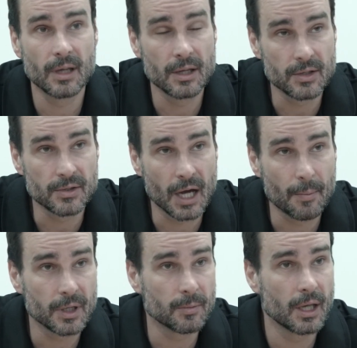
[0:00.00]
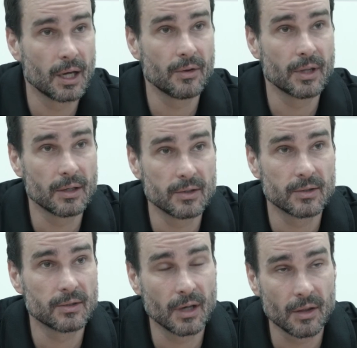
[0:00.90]
and just dumping them there and they're
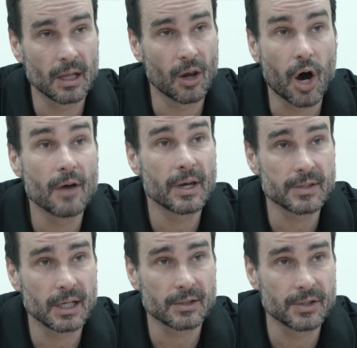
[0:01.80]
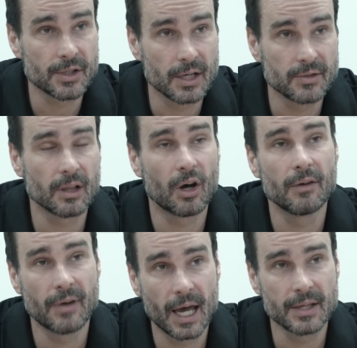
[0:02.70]
just, you know, their life hasn't actually changed, their
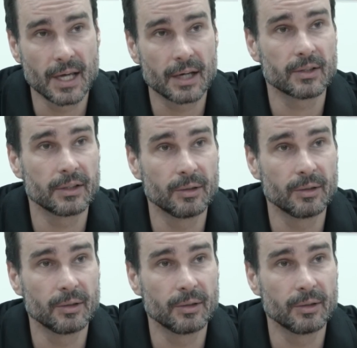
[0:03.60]
life has actually